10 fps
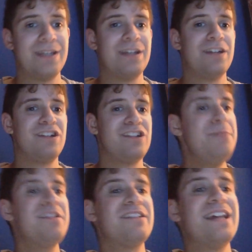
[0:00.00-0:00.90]

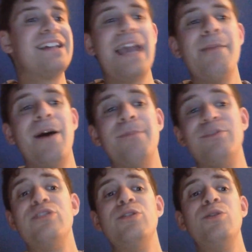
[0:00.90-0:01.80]
Sheamus then came up
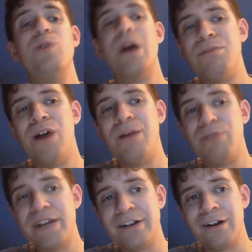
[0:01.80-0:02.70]
to Bron
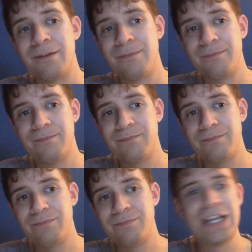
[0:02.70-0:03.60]
Breakker.
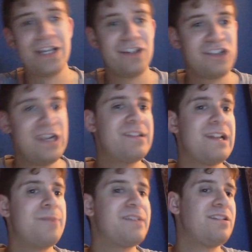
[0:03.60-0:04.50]
Sheamus ended
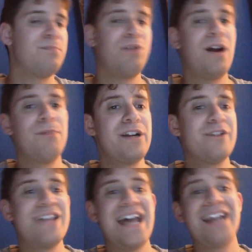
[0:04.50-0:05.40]
up saying to Bron Breakker
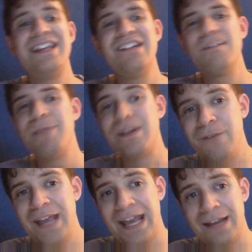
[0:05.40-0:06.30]
that he's a big
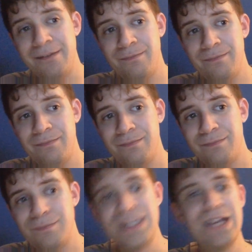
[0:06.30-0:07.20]
fan.
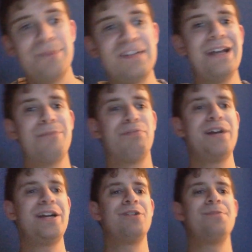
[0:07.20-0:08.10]
He ended up saying that
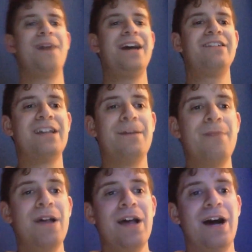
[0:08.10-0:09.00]
Breakker reminds him
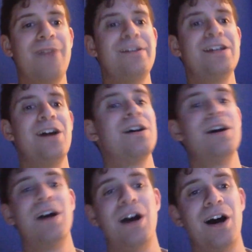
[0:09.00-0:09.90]
of a young,
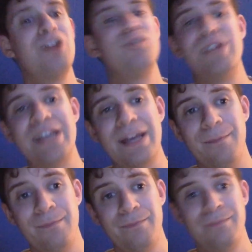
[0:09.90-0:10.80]
hungry him,
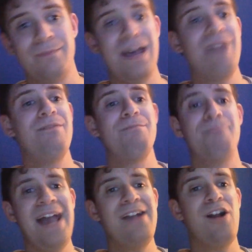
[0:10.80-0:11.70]
having
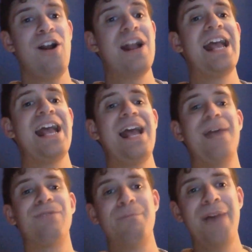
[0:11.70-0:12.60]
banger
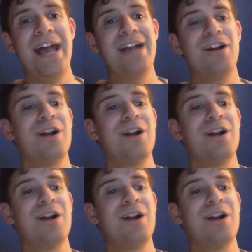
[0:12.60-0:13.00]
after banger